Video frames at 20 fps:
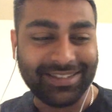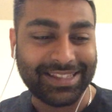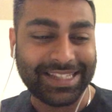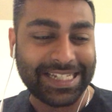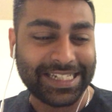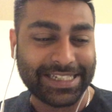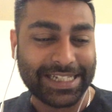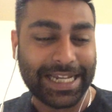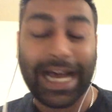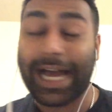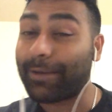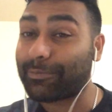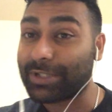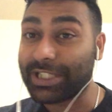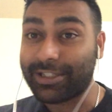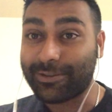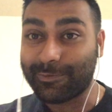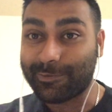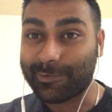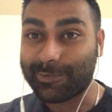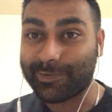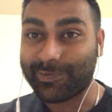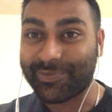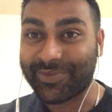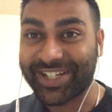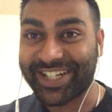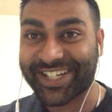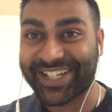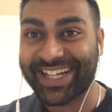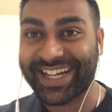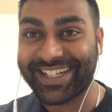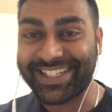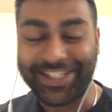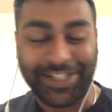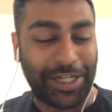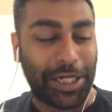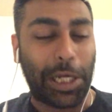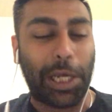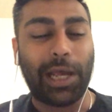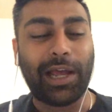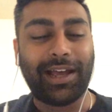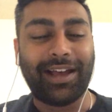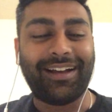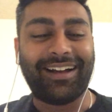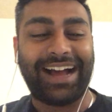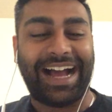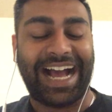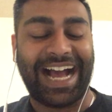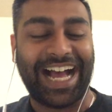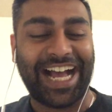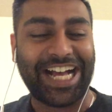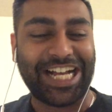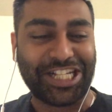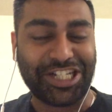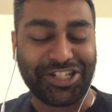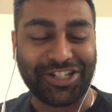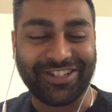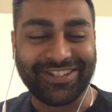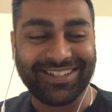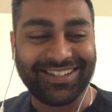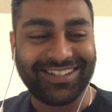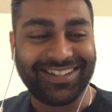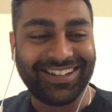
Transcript: things are happening, okay? And